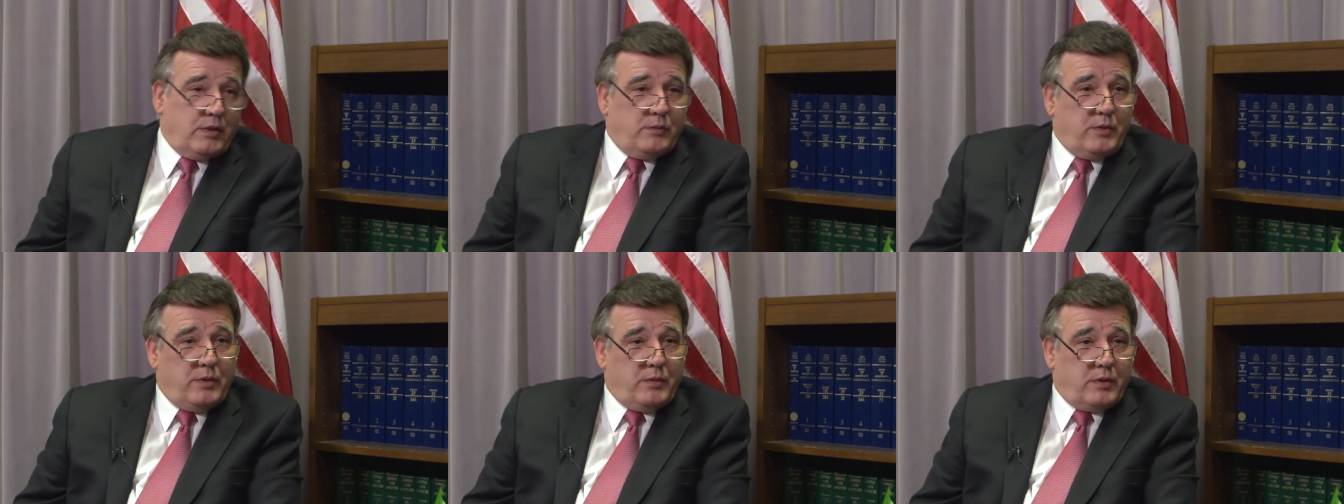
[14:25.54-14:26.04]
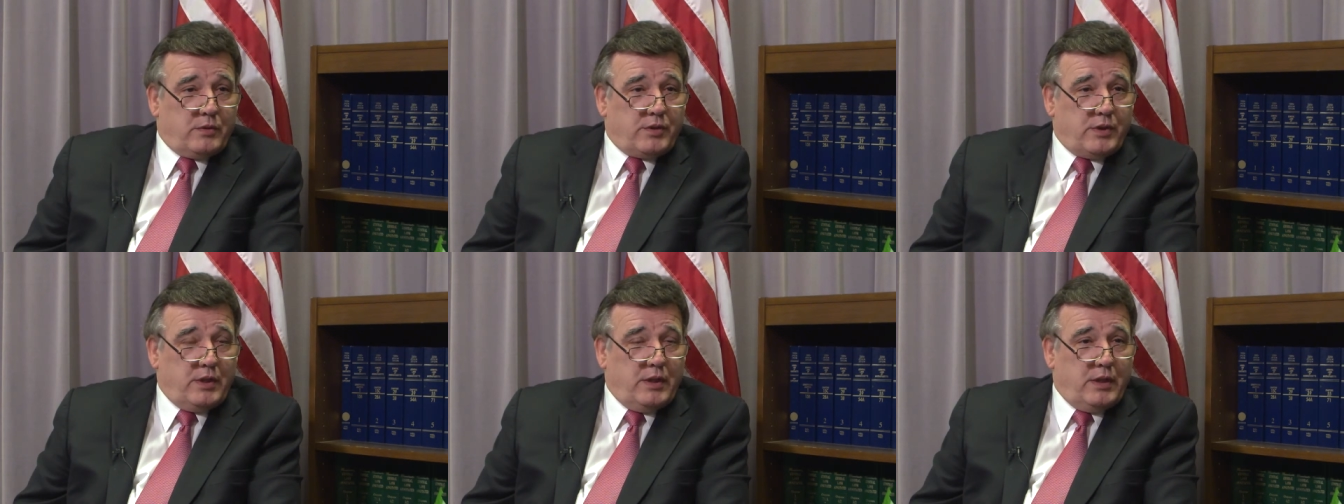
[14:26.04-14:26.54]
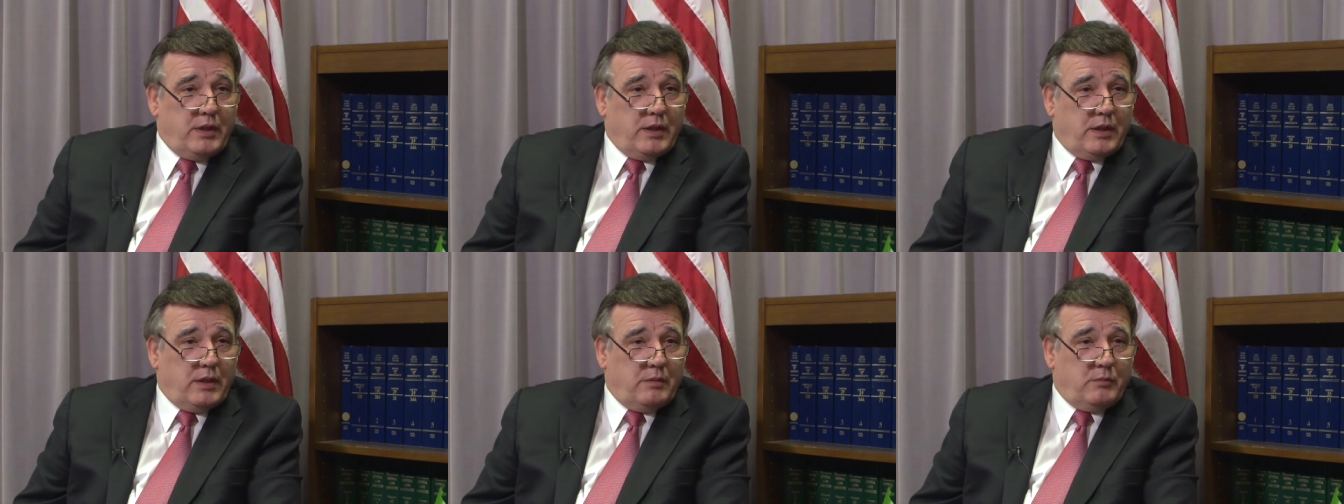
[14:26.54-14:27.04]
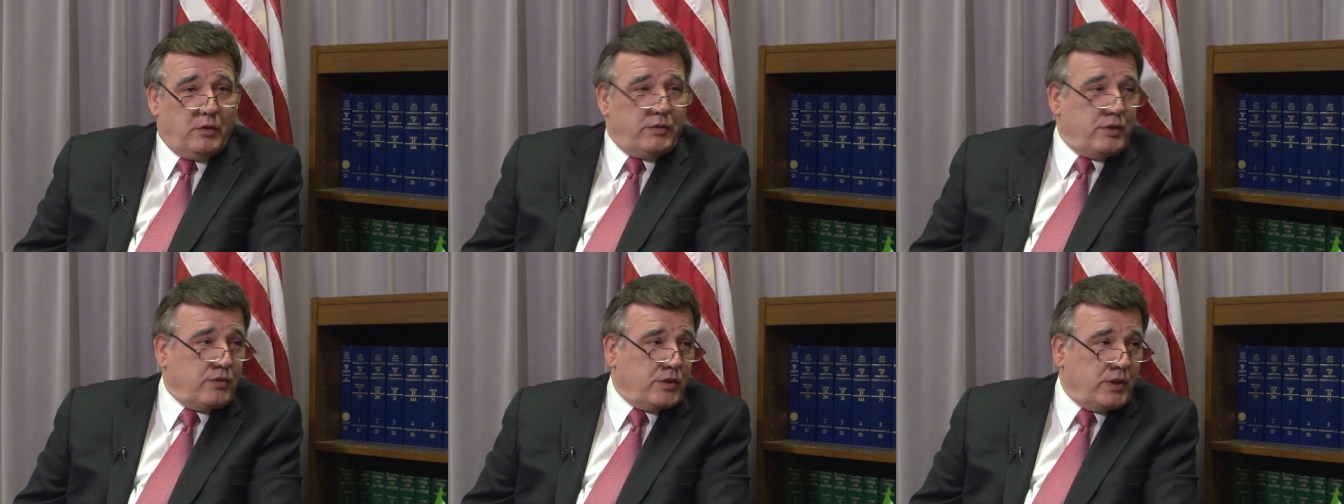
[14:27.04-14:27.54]
We will see more
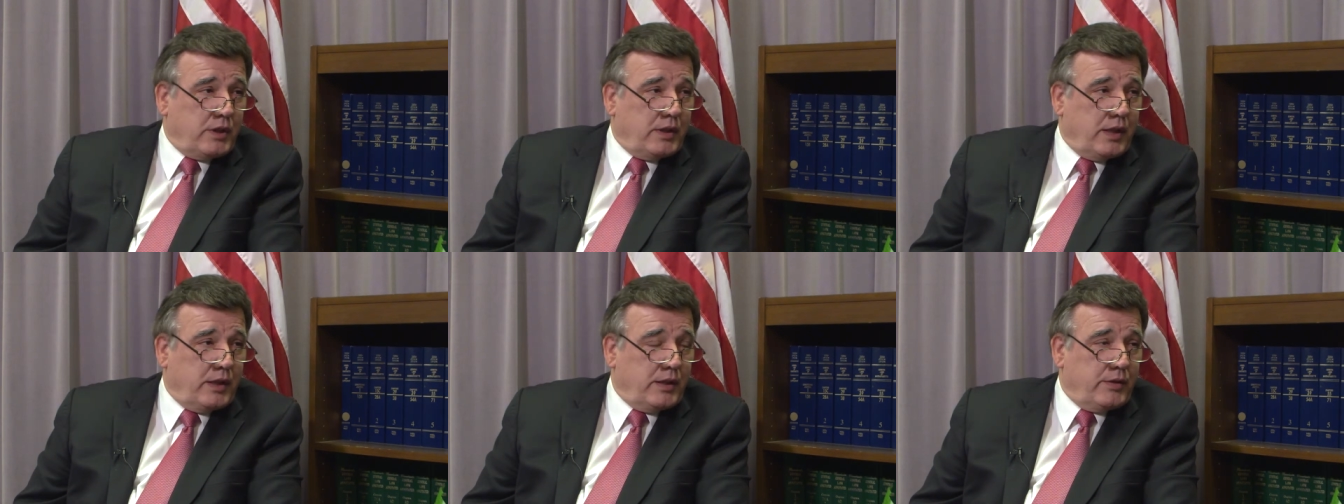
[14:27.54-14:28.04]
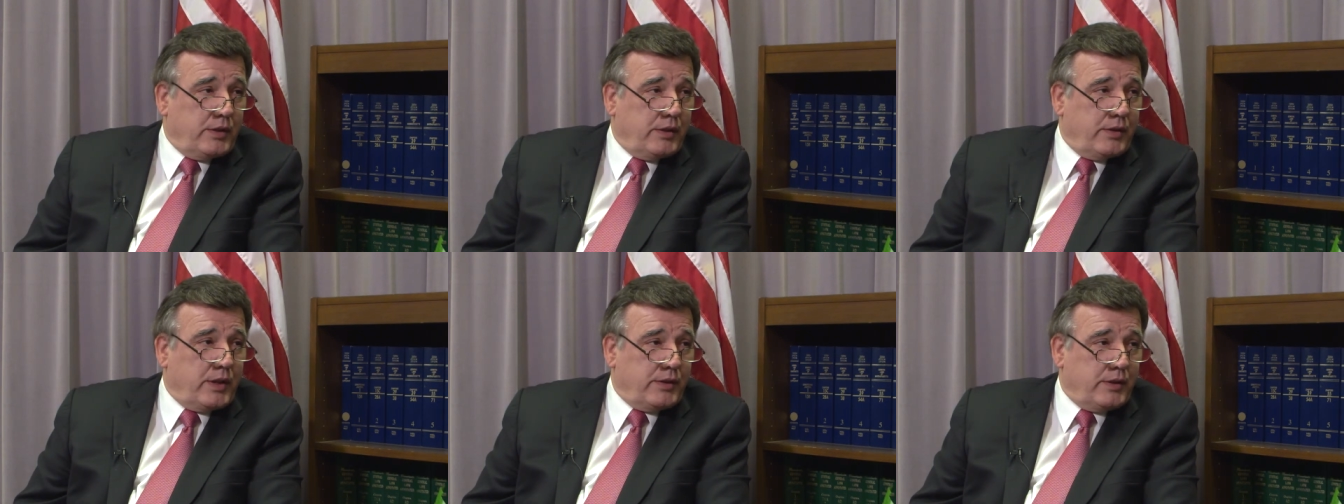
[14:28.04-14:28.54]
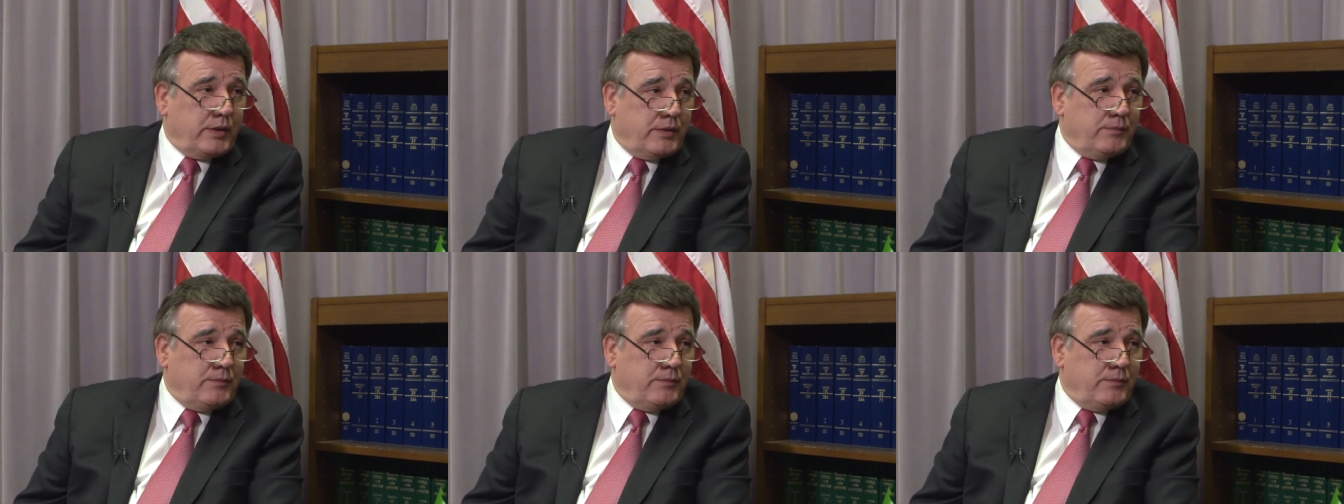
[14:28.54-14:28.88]
interest in that area, I think.